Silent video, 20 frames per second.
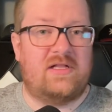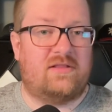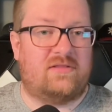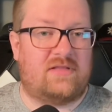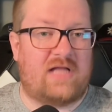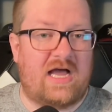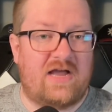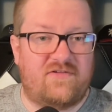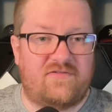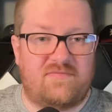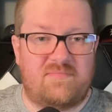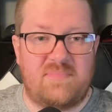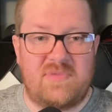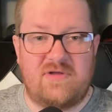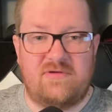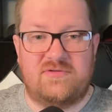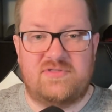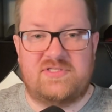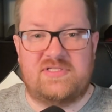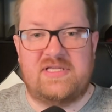live
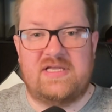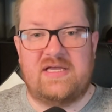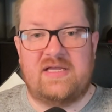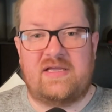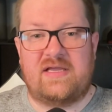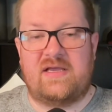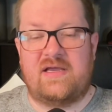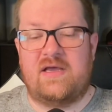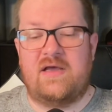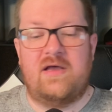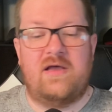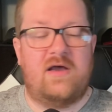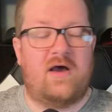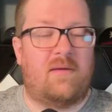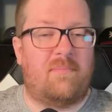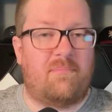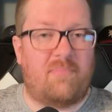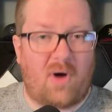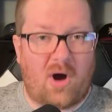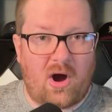music, a
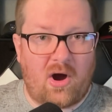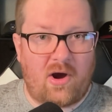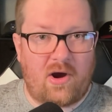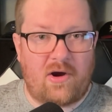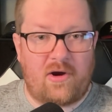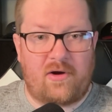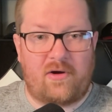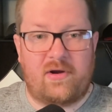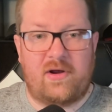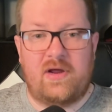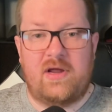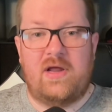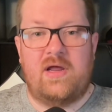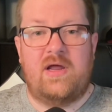bar,